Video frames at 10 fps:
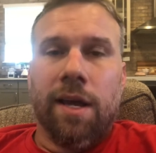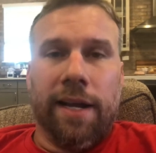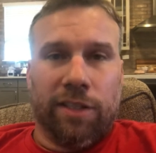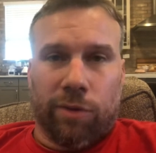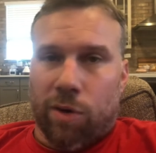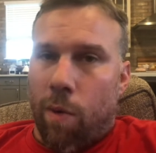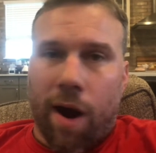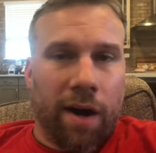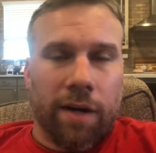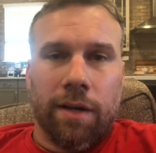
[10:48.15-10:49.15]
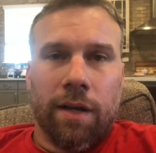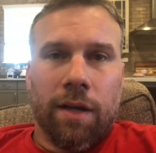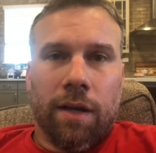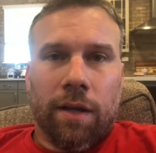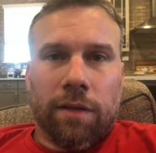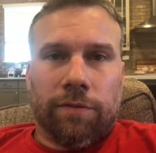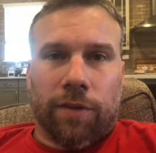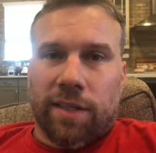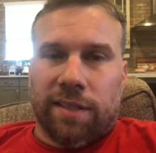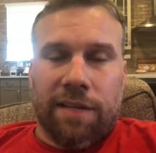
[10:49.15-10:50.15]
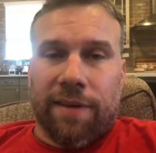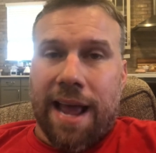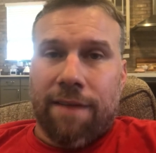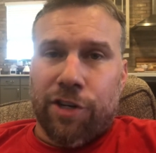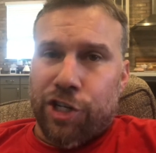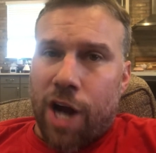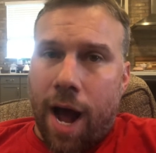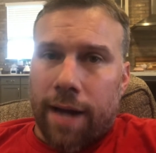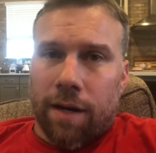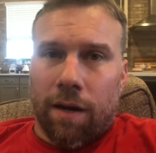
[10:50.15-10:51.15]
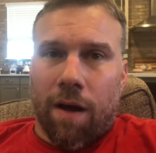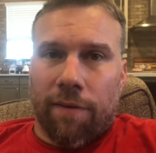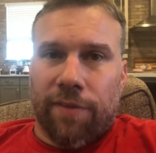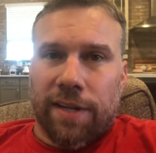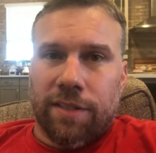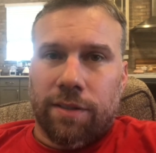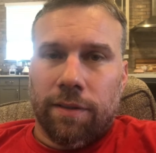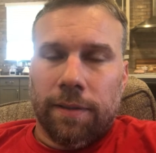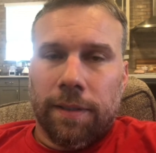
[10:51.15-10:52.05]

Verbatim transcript: It's required for us to even have a shot on offense.